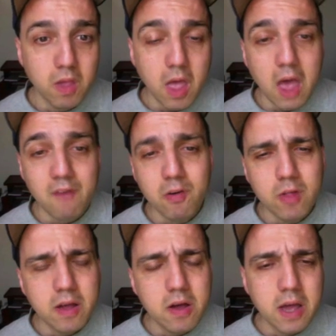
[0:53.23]
If you would
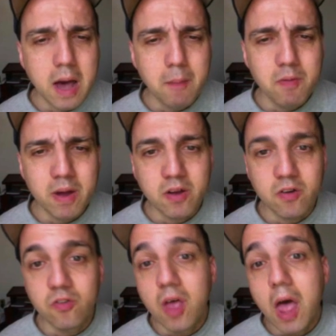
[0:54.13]
like a copy of my
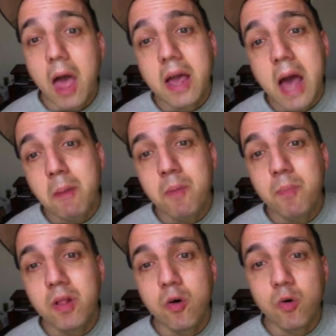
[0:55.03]
notes, comment
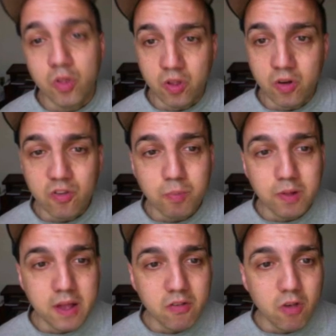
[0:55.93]
below notes
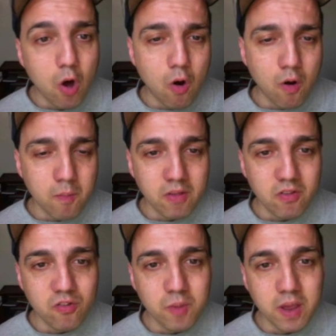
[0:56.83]
please, or
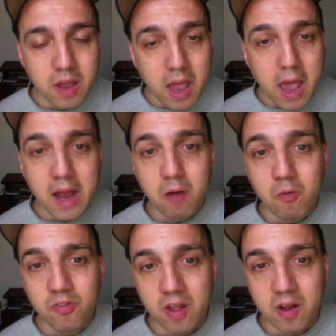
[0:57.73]
message me and I will
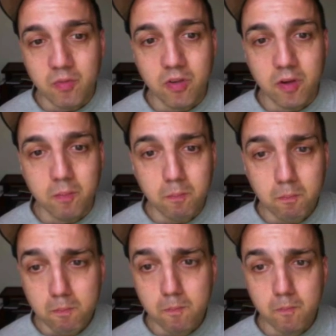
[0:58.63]
send them to you.
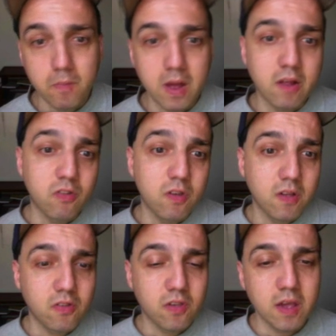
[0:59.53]
And as you can
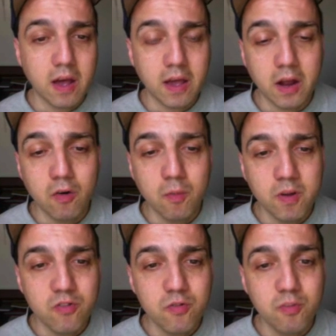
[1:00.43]
see, I got a whole bunch
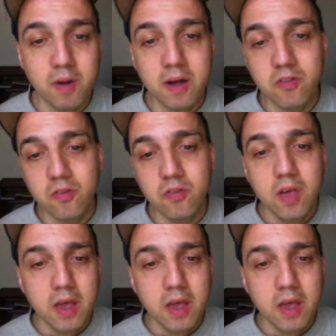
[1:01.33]
of responses.